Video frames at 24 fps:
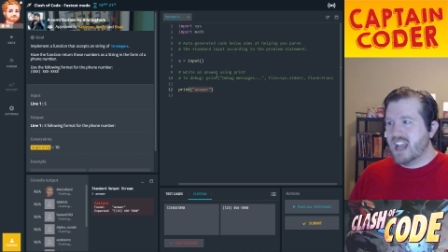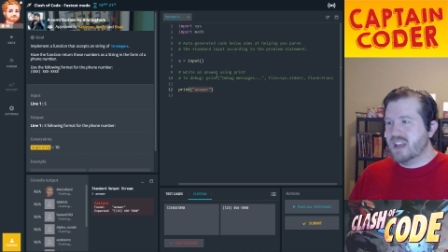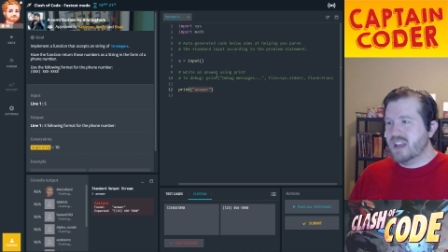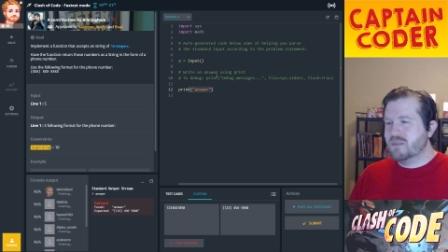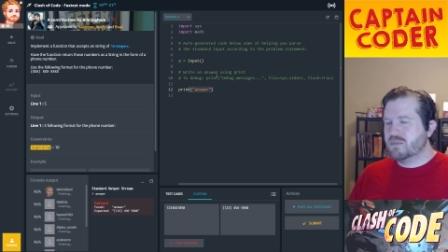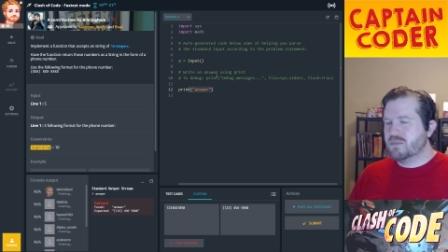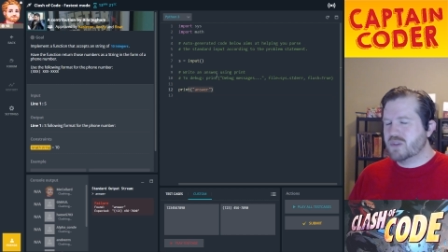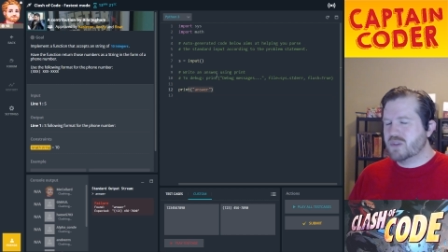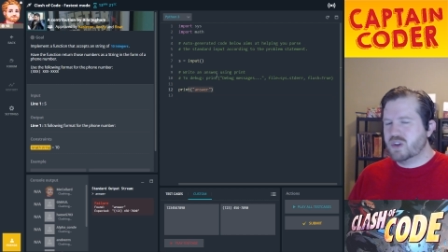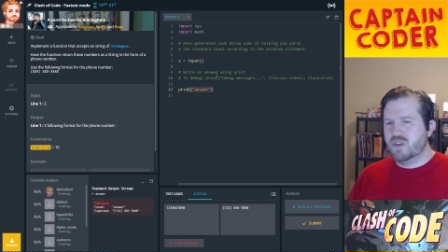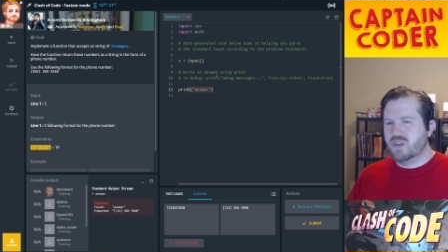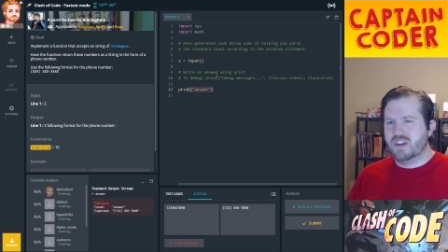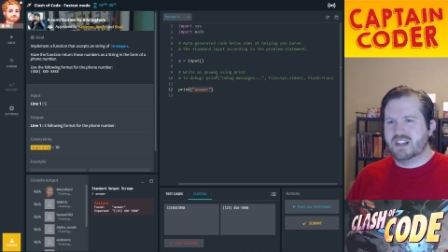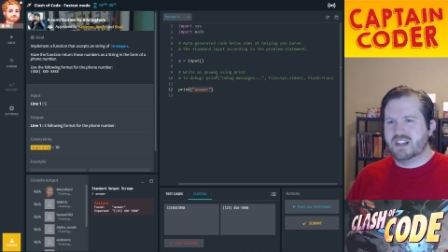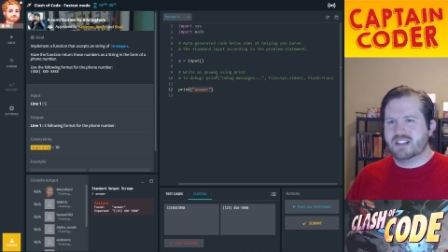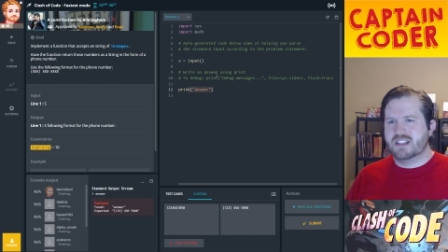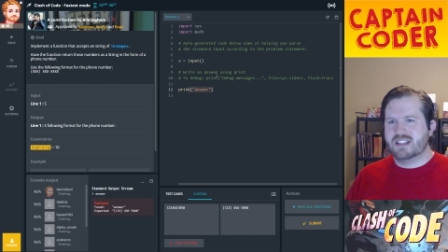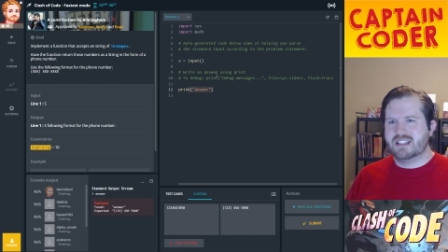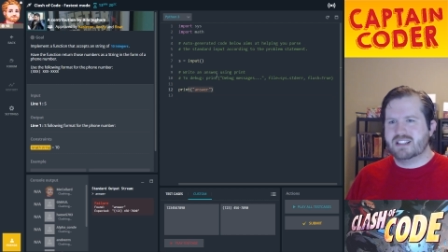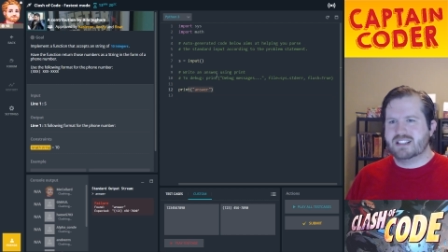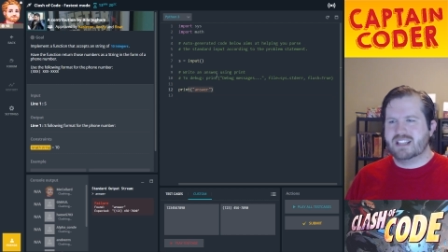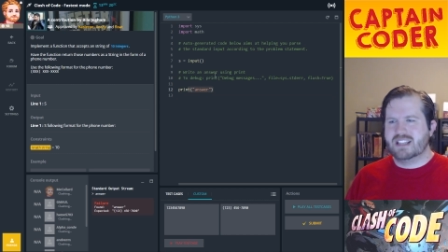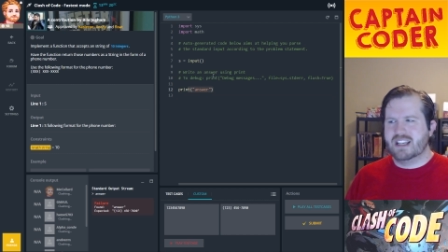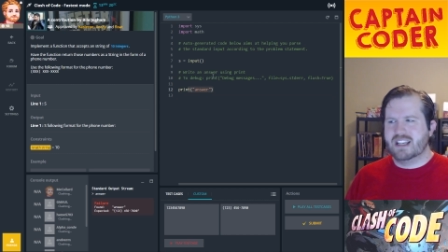am going
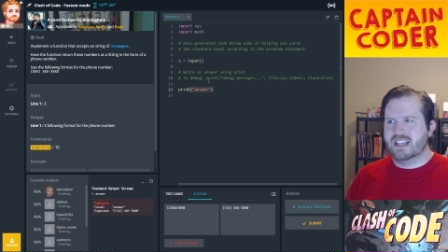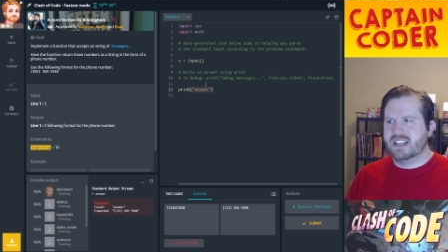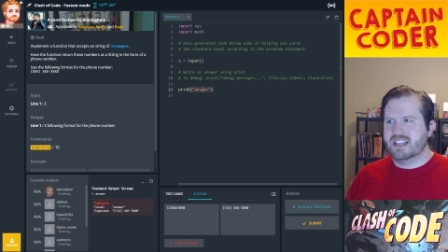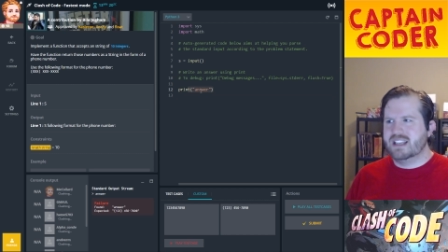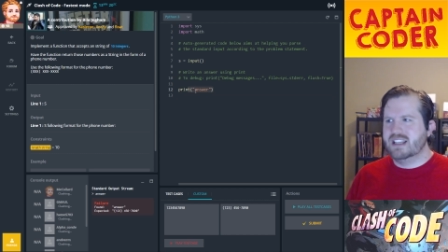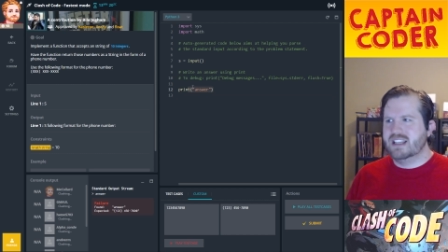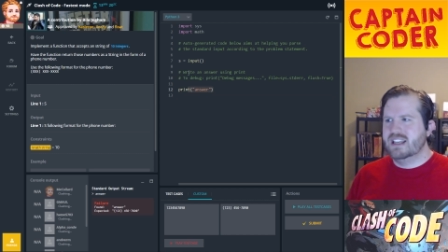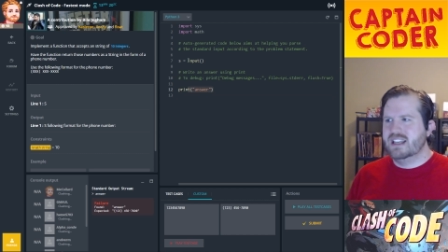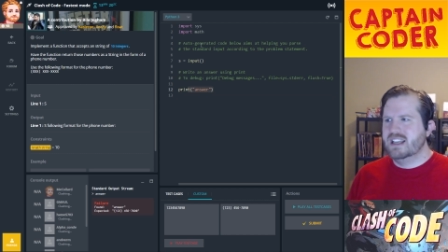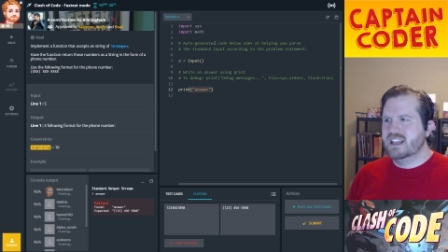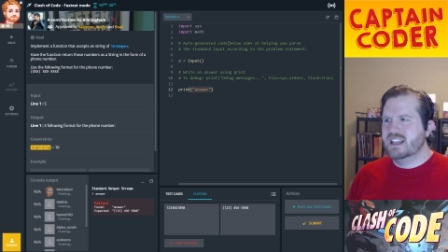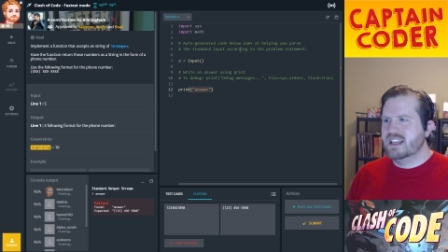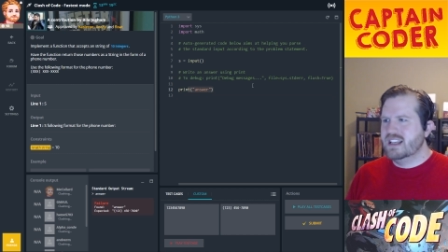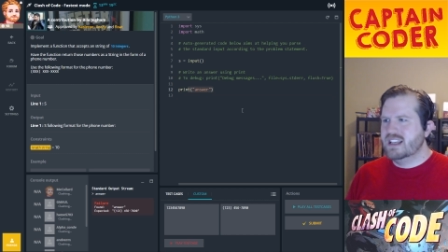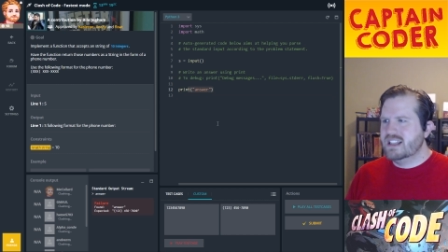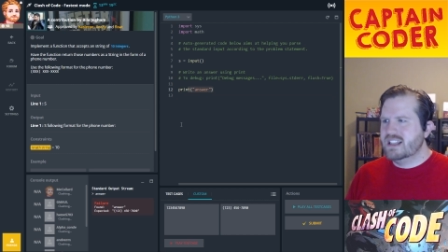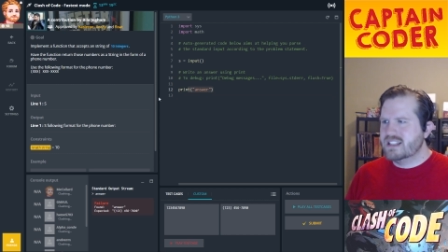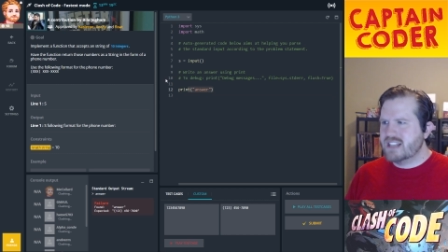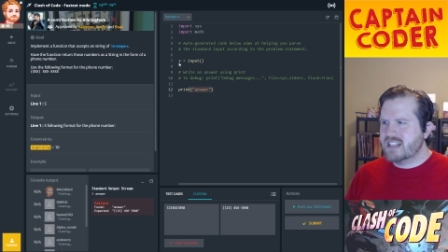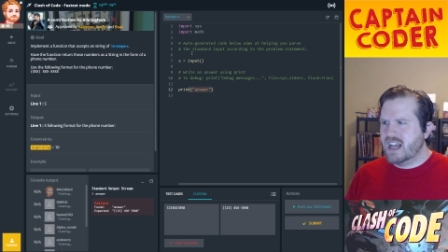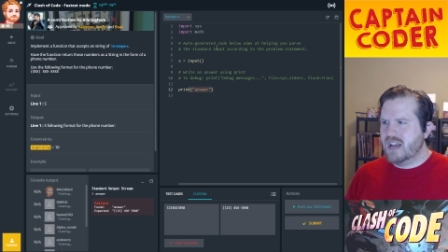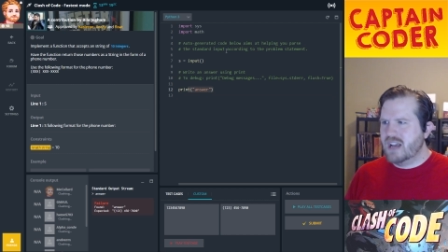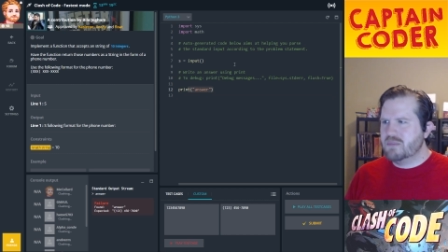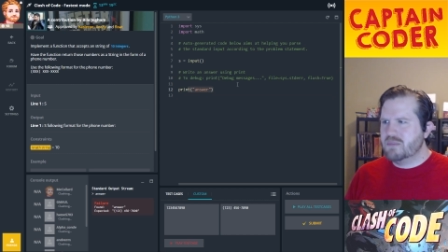to take
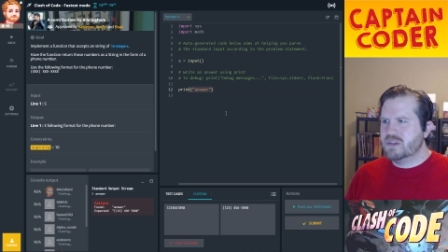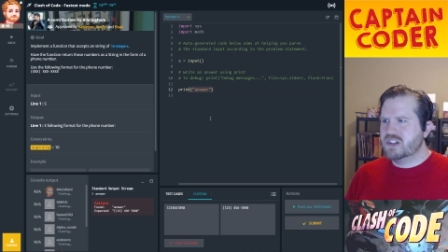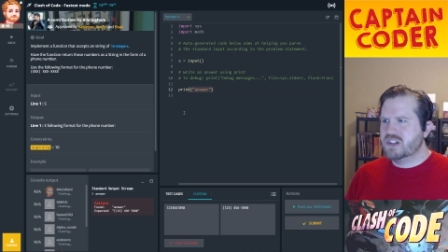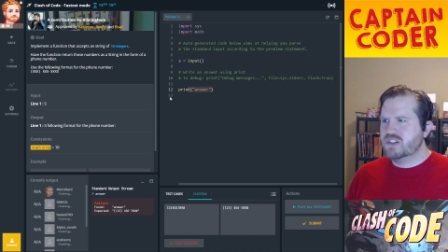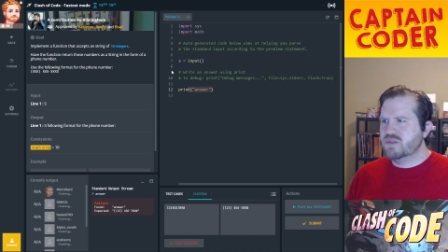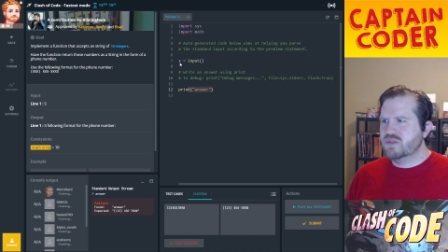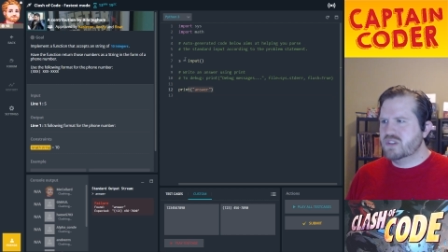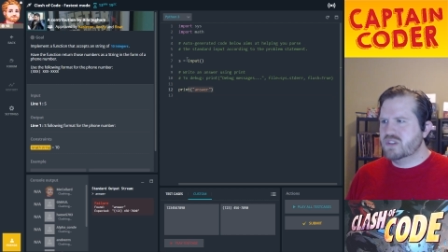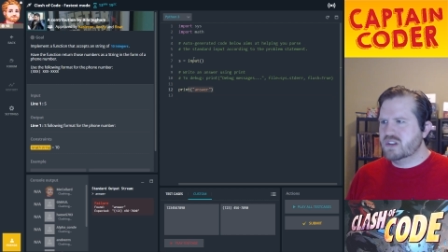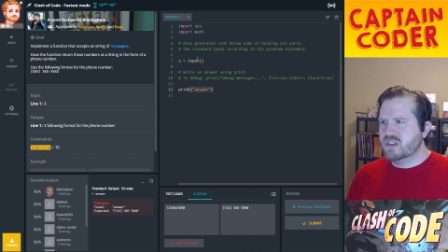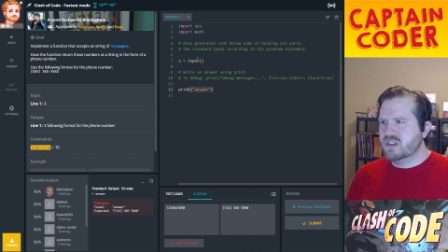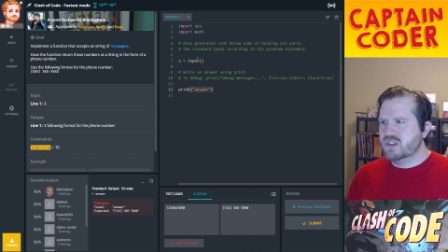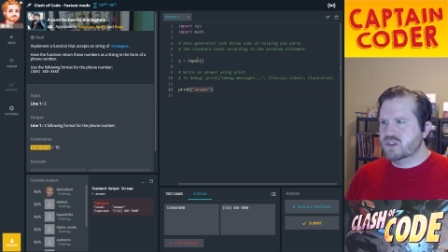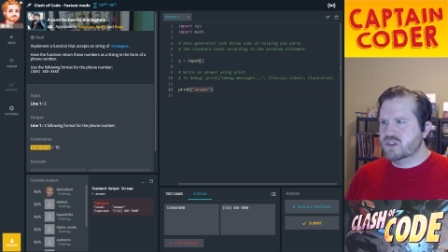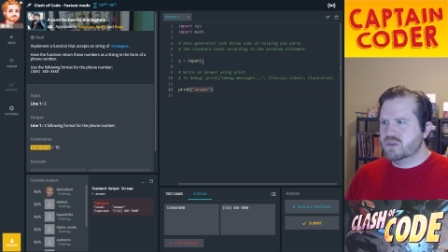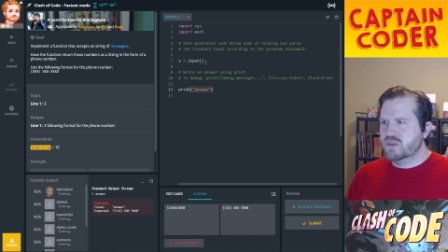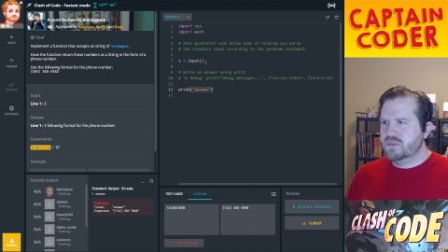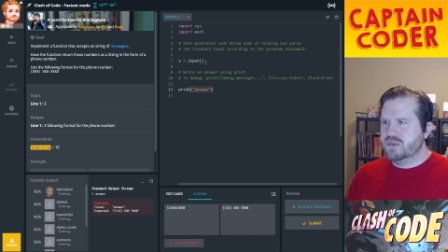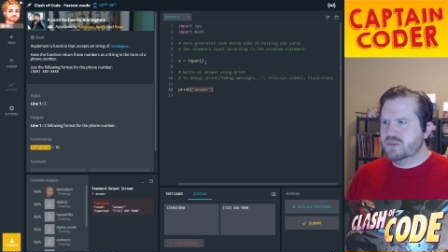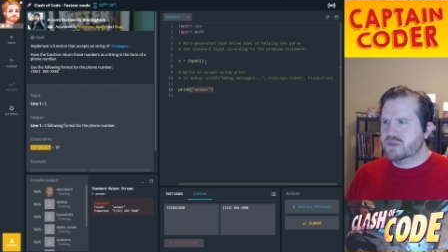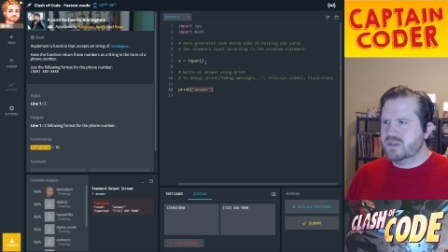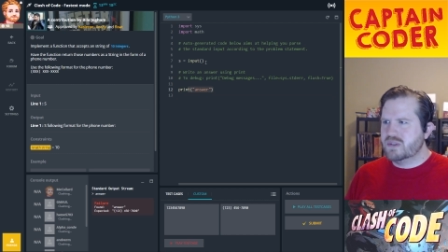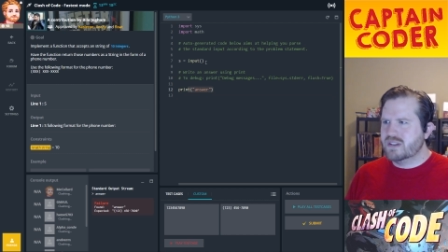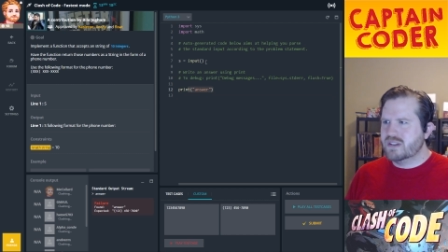is I'm gonna do a
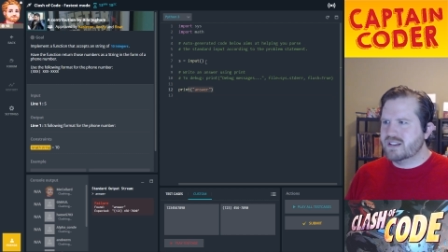loop